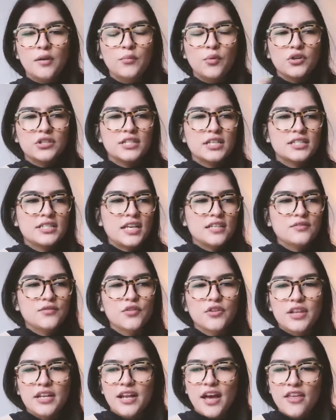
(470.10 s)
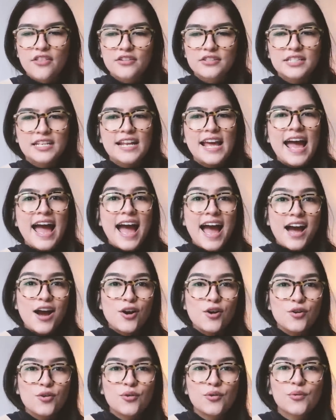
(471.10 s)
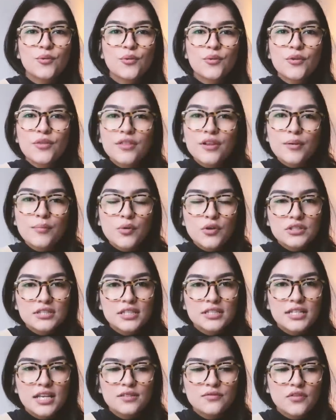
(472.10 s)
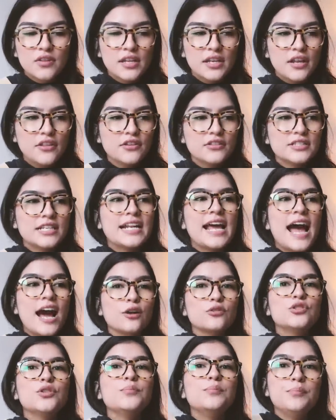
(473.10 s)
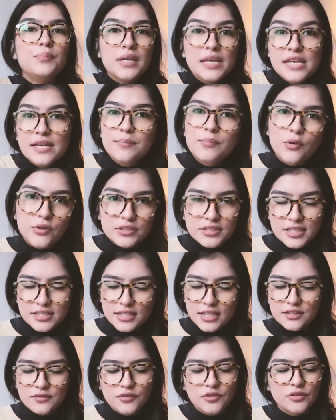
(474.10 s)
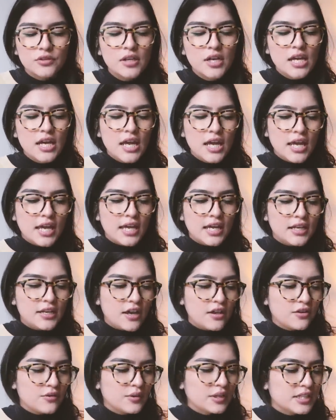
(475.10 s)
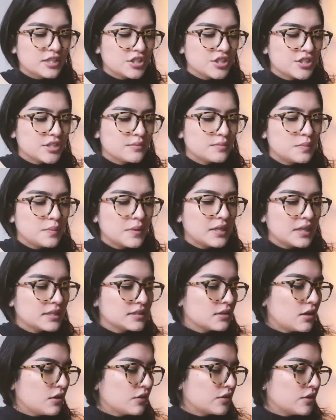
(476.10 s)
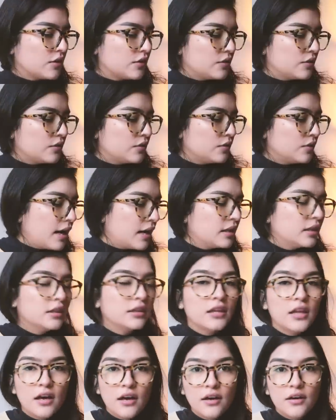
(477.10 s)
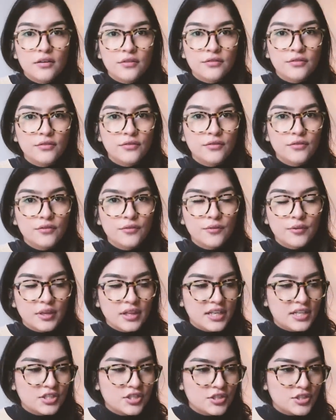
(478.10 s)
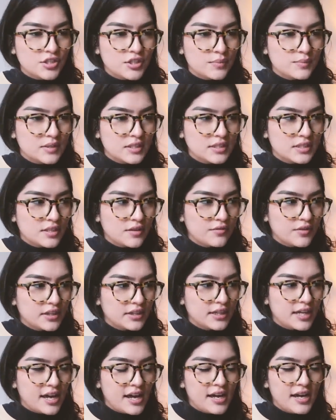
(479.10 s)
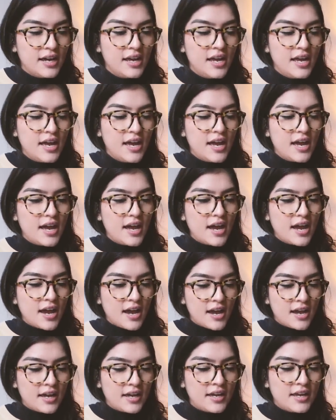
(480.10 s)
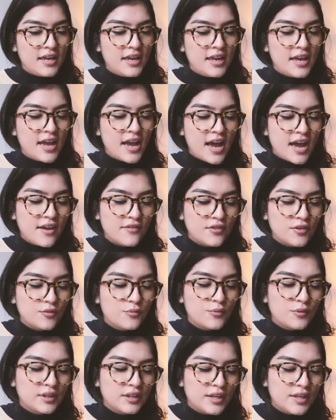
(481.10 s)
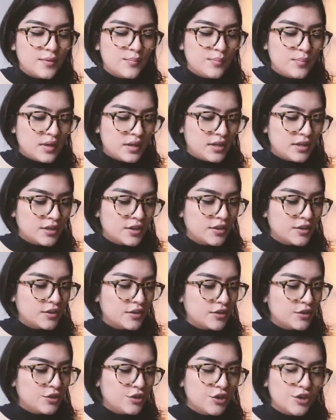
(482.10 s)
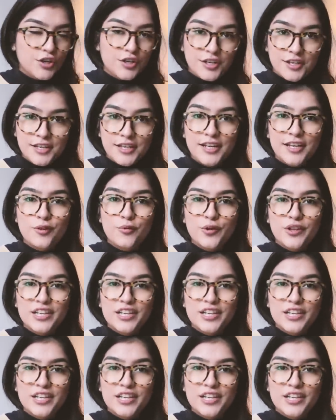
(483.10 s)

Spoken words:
are more successful than others, and how they're more successful than others, and how to be more successful in other relationships. Because although I love relationships and stuff like that, I haven't really been good in